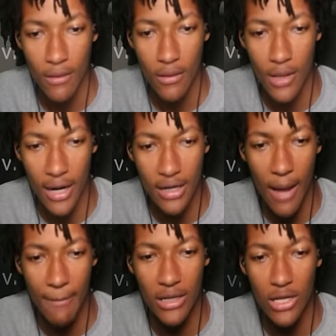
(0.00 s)
Y'all did
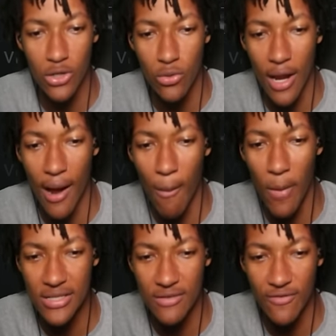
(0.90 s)
not mean to do that. I'm
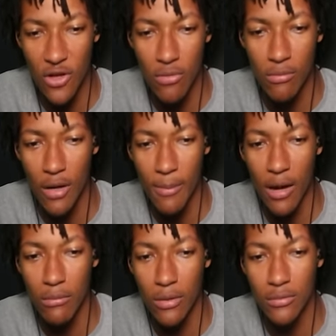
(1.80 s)
wasting film. Come
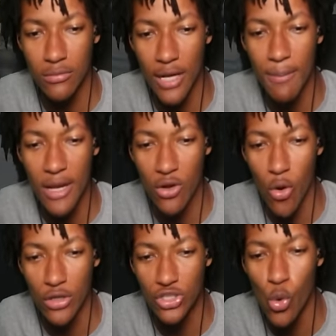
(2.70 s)
on, bro. That bit
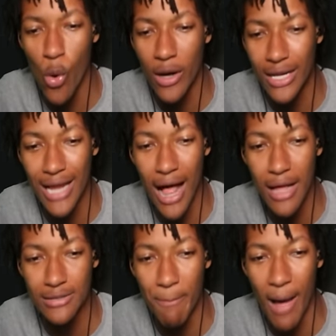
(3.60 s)
cost two hundred
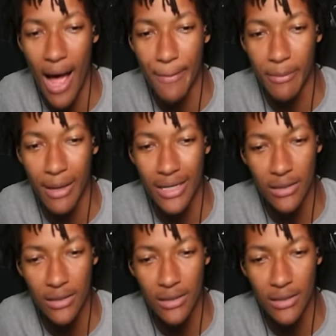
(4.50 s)
dollars a pop, my nigga.